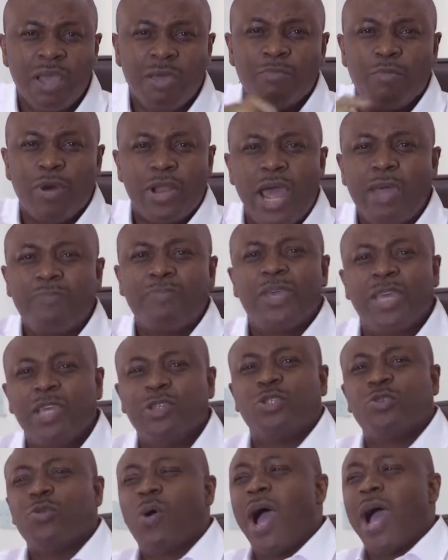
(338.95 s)
but I begin
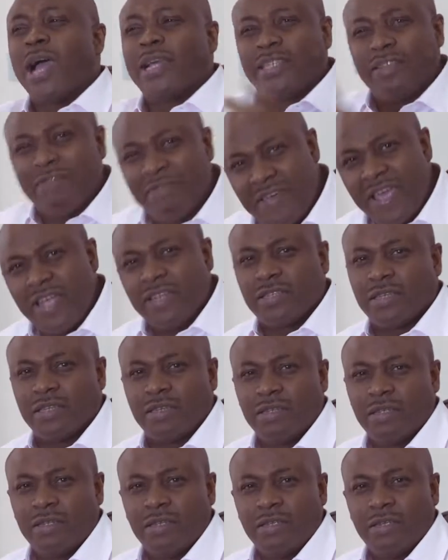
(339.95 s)
to activate
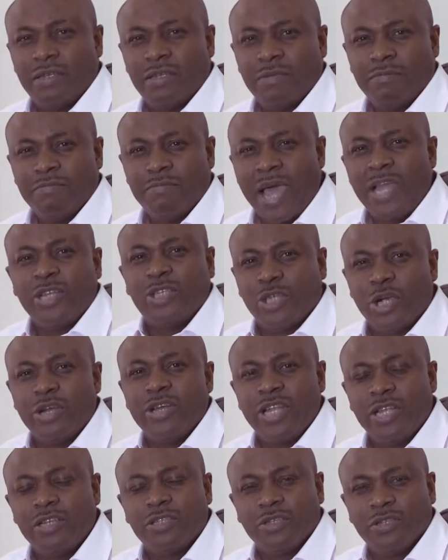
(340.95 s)
my
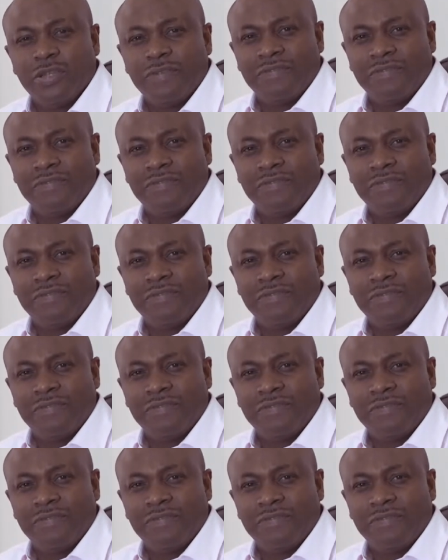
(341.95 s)
journey into the